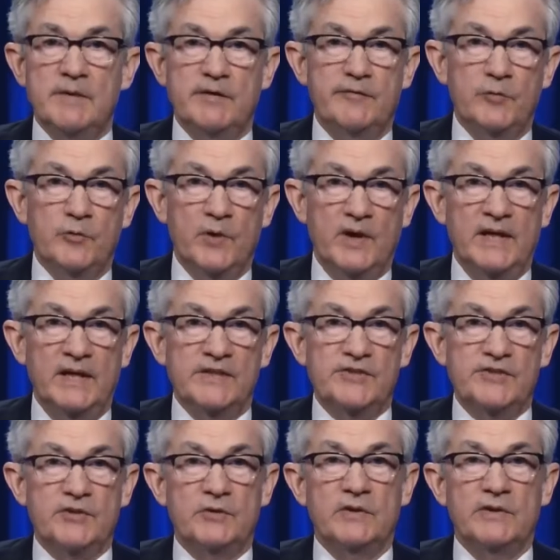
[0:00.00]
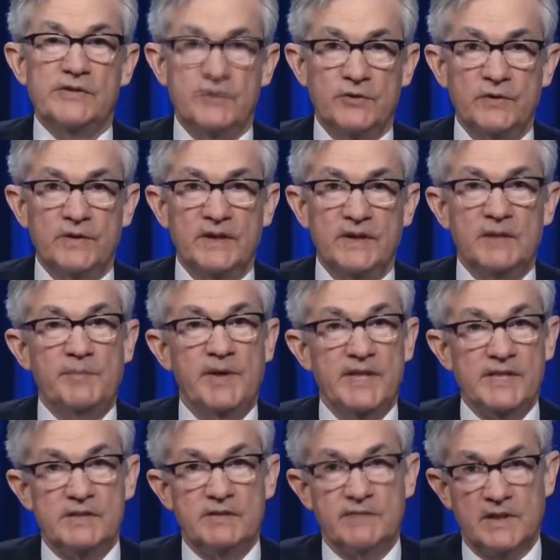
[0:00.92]
forecasts are uncertain in the
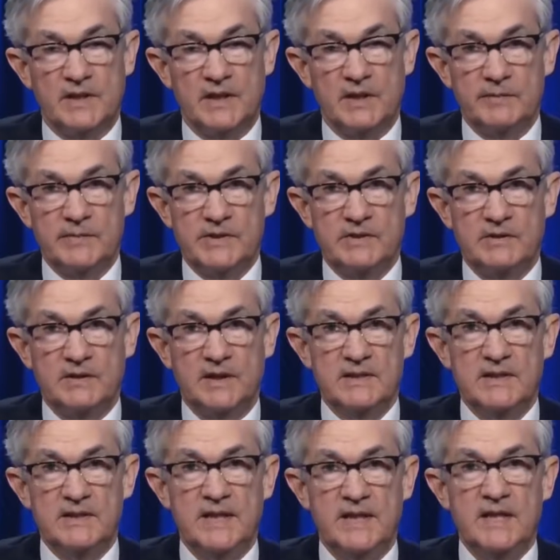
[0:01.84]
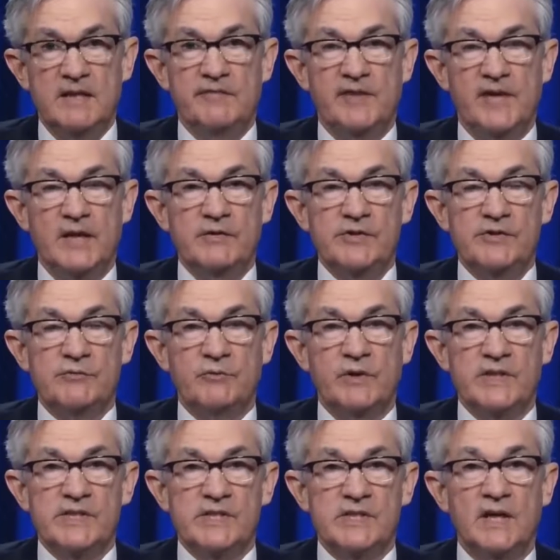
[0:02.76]
best of times, and today the virus
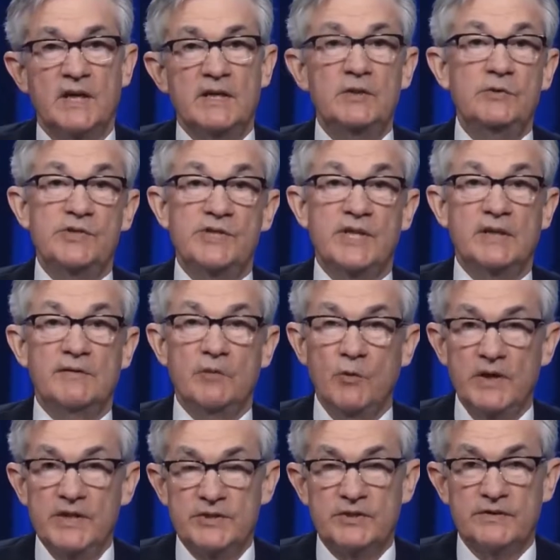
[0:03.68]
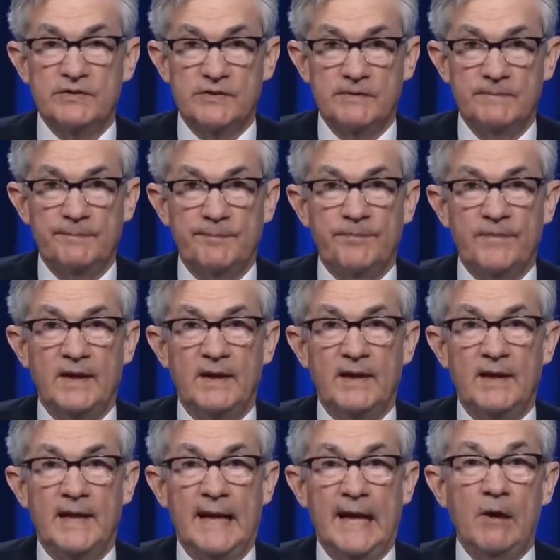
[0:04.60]
raises a new set of questions.
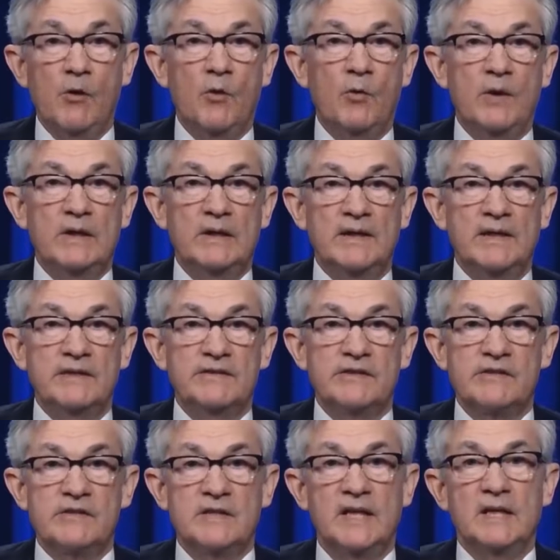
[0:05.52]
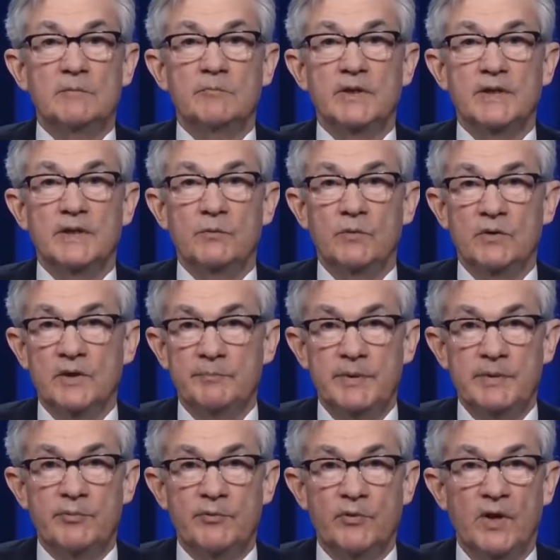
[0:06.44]
How quickly and sustainably will it
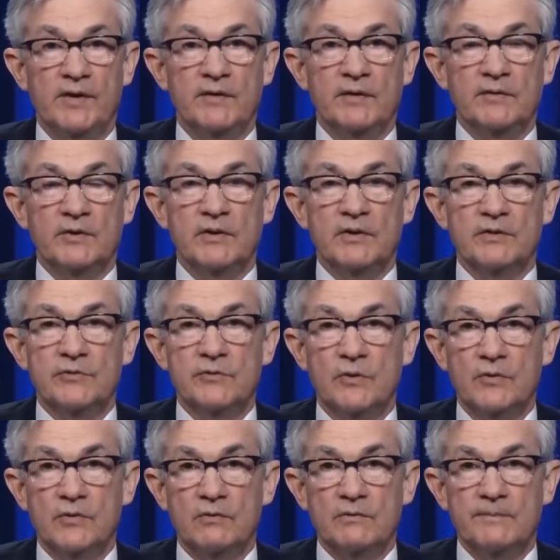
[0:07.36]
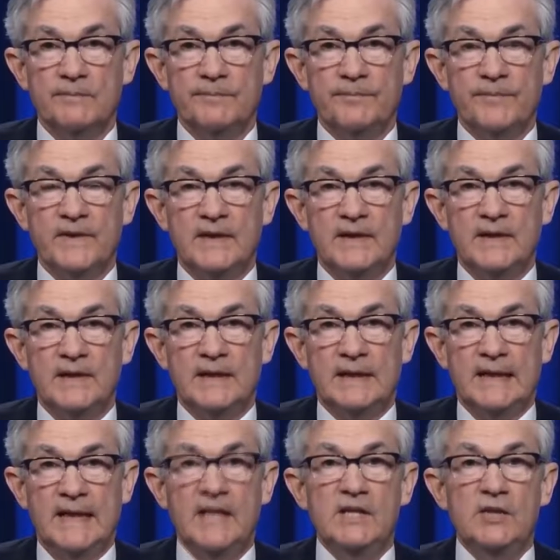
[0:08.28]
be brought under control?
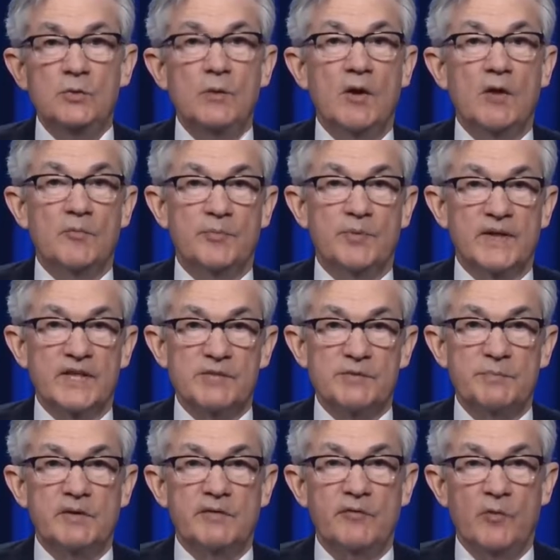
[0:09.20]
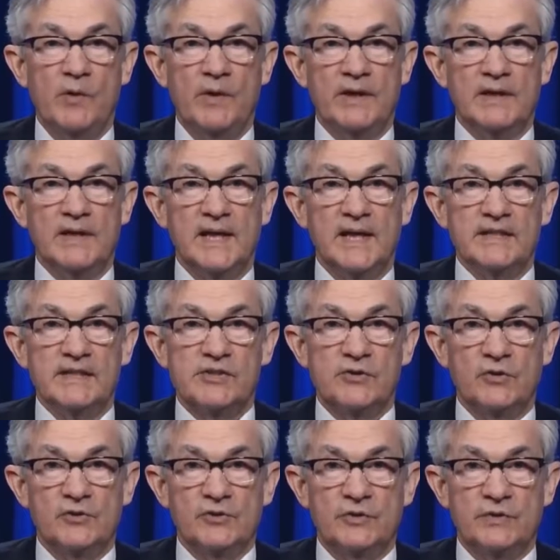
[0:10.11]
Can new outbreaks be avoided as
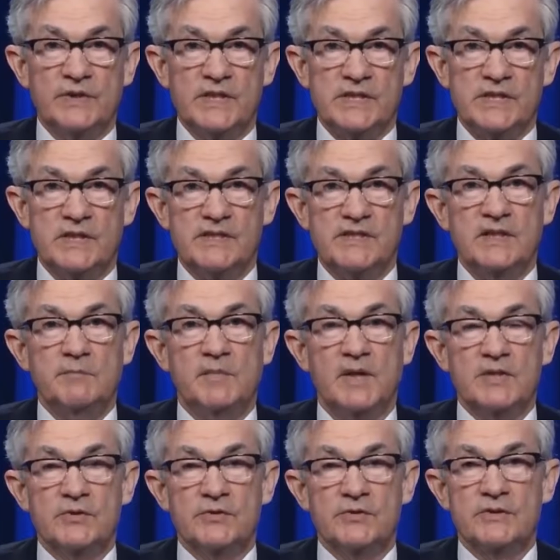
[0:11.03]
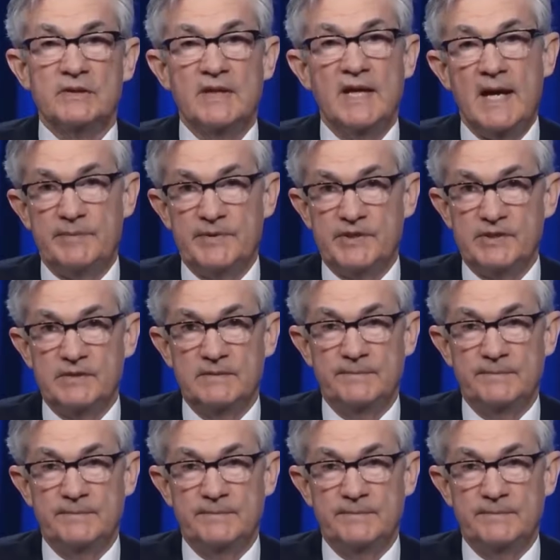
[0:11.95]
social distancing measures lapse?